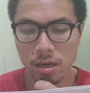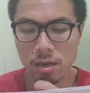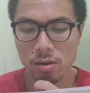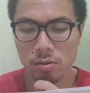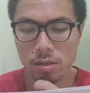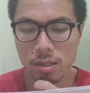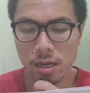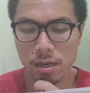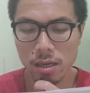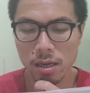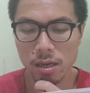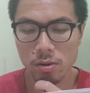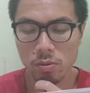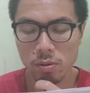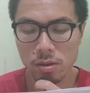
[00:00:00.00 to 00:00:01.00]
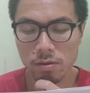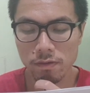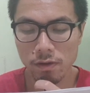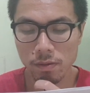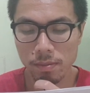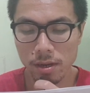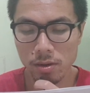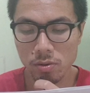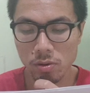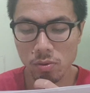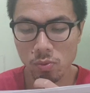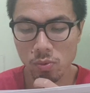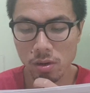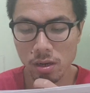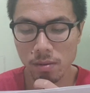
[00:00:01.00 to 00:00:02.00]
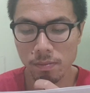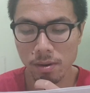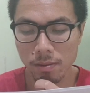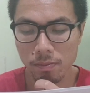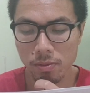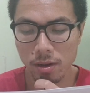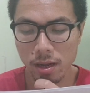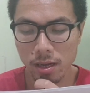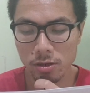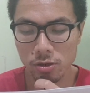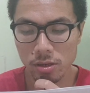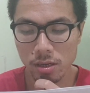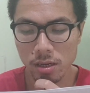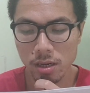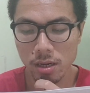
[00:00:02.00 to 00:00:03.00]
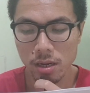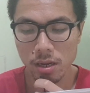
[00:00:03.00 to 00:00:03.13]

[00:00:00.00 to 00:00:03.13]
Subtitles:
To study it was for me not work but pleasure.